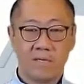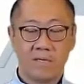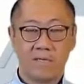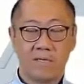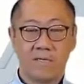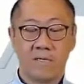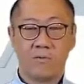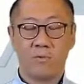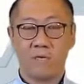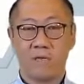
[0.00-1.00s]
These
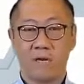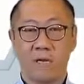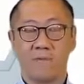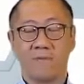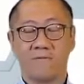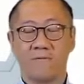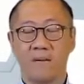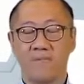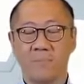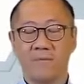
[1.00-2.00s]
are
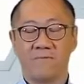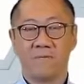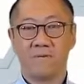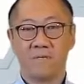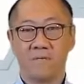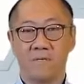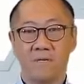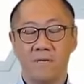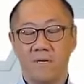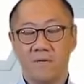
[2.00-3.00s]
five big forces
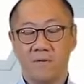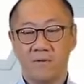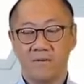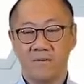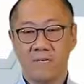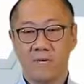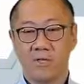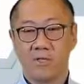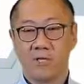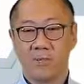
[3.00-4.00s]
that we feel are
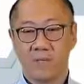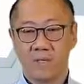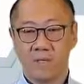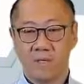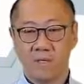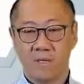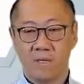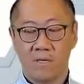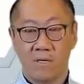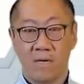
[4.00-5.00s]
shaping the world
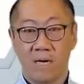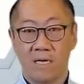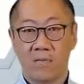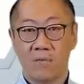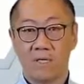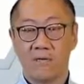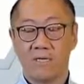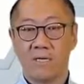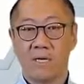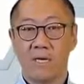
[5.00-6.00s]
as we know
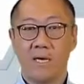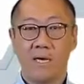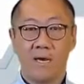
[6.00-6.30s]
it today.